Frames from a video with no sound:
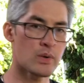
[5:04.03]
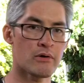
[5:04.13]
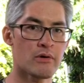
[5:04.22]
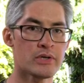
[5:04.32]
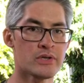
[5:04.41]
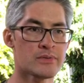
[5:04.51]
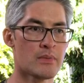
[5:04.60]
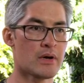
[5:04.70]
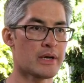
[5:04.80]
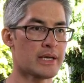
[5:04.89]
where I used
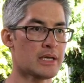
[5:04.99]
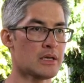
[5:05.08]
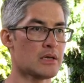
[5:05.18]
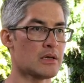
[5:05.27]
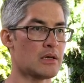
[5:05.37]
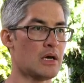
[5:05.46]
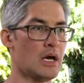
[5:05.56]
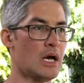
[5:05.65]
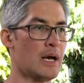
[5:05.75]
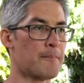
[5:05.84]
my
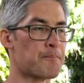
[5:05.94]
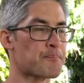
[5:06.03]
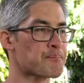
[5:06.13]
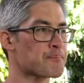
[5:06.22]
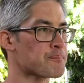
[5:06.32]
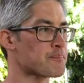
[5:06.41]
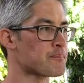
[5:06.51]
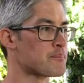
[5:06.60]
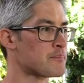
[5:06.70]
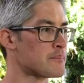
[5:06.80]

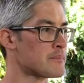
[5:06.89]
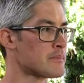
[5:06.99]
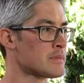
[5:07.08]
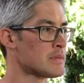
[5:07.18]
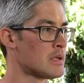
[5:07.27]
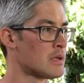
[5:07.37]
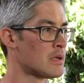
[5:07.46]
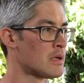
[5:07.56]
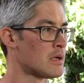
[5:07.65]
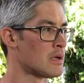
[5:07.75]

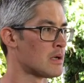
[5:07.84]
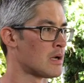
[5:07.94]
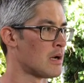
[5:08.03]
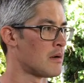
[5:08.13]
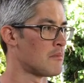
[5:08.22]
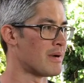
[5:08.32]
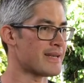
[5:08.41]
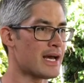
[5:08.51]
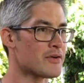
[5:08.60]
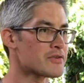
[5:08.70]
my
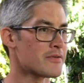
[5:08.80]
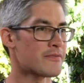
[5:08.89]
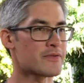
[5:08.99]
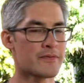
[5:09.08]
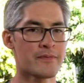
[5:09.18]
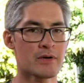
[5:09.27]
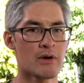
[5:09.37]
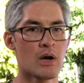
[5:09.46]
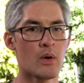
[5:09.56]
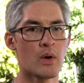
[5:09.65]
nous to
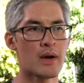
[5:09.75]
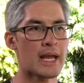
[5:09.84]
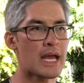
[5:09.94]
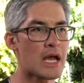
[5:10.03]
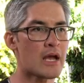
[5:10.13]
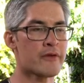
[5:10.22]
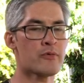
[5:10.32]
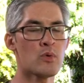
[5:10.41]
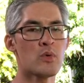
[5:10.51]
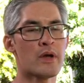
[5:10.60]
figure out if
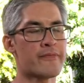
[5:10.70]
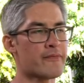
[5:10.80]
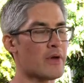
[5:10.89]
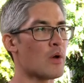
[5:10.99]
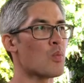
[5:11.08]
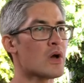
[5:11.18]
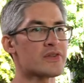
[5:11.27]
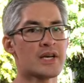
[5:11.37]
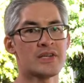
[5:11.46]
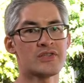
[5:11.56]

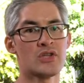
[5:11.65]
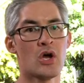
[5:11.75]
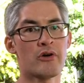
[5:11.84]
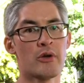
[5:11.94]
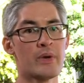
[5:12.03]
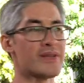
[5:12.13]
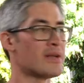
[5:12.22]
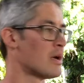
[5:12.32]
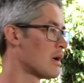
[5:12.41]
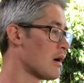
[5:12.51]
worst case scenario is
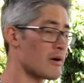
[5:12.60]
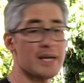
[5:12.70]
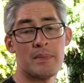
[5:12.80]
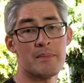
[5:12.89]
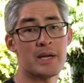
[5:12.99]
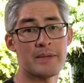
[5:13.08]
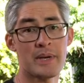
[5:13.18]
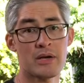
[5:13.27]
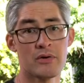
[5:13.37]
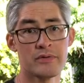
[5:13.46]
I'll get my money
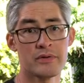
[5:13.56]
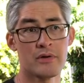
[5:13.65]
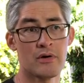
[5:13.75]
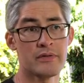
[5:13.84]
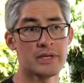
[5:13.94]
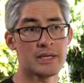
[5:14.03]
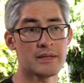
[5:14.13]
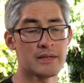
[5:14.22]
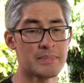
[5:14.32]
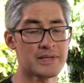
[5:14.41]
back on the
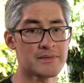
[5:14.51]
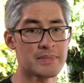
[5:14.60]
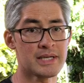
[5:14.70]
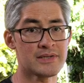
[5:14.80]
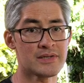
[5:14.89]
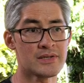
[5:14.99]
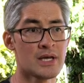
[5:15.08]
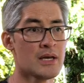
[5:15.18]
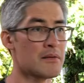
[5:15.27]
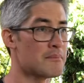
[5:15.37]
bits and pieces.
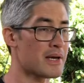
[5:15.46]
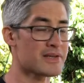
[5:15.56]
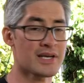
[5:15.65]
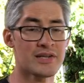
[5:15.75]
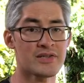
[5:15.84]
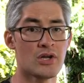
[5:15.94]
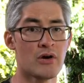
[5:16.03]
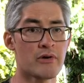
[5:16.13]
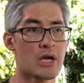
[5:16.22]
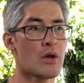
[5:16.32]
Best case
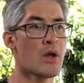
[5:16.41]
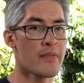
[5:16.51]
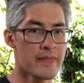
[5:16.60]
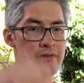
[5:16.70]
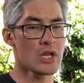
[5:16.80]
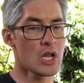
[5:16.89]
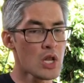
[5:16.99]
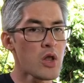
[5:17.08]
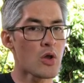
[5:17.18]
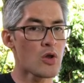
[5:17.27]
scenario, there's a
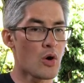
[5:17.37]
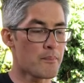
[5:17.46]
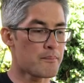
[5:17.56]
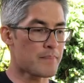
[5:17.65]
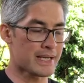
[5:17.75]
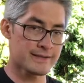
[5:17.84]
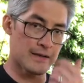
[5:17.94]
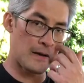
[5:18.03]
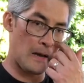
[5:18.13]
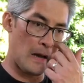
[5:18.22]
lot better